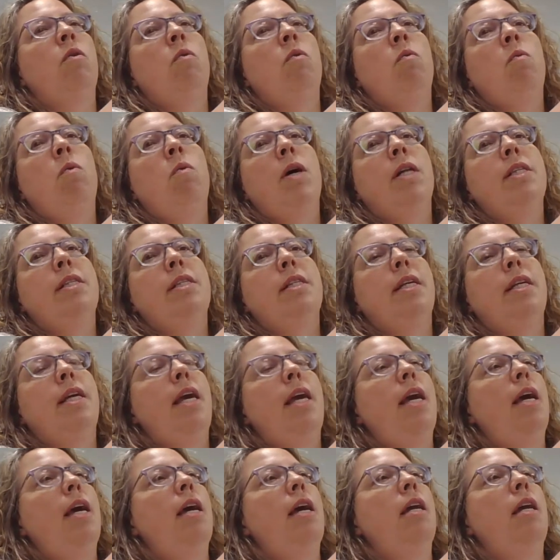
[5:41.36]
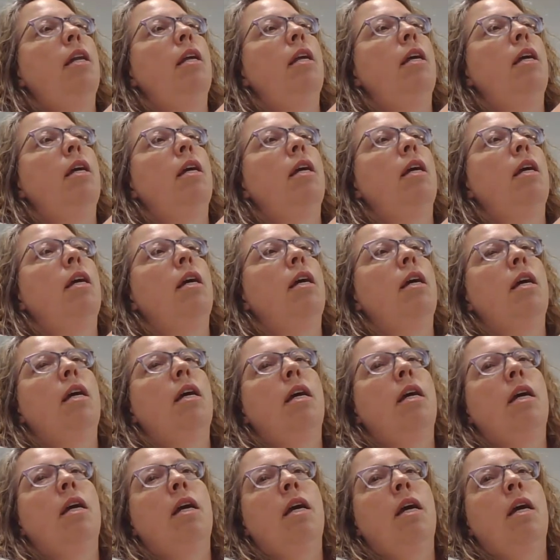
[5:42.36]
Once again,
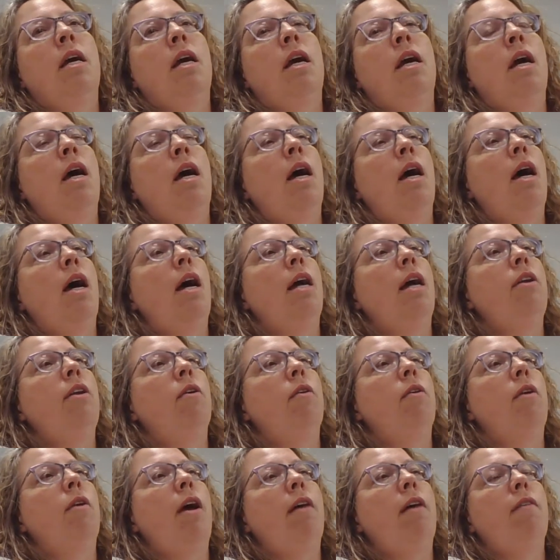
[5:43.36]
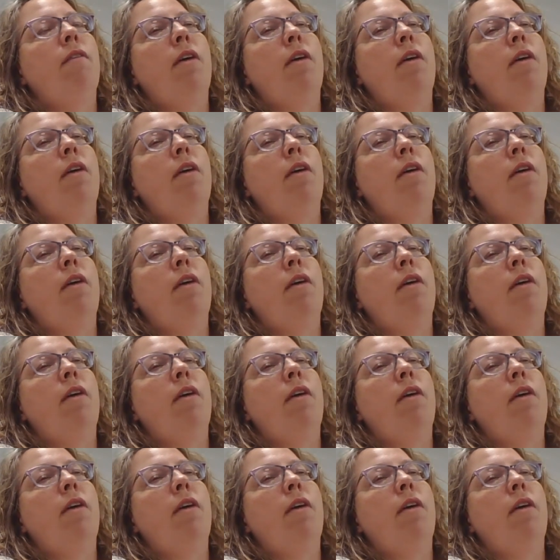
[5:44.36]
I don't have